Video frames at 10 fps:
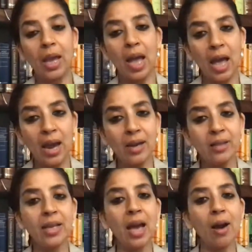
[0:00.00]
and
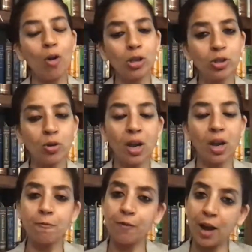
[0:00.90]
they are also
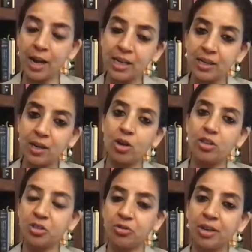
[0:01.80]
confined or
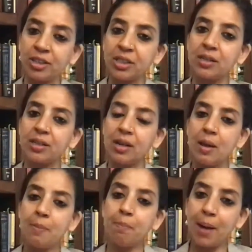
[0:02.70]
restricted
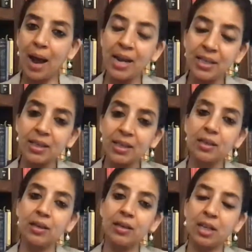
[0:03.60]
by
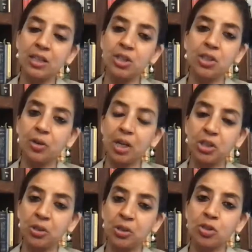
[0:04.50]
the
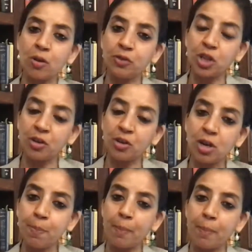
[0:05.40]
considerations of general
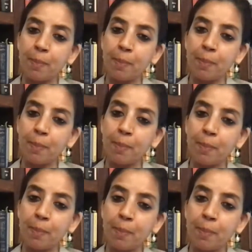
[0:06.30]
public good
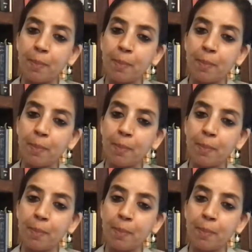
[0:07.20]
of